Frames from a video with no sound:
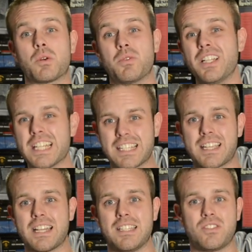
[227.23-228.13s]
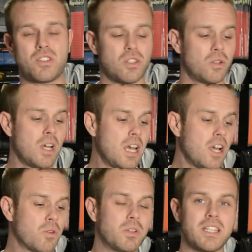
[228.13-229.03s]
We're really excited to
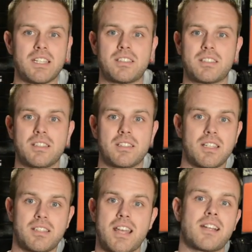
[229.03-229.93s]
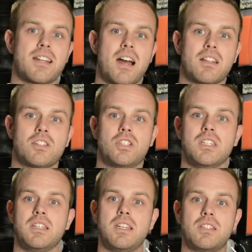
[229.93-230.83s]
release this
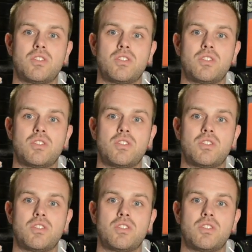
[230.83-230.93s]
technology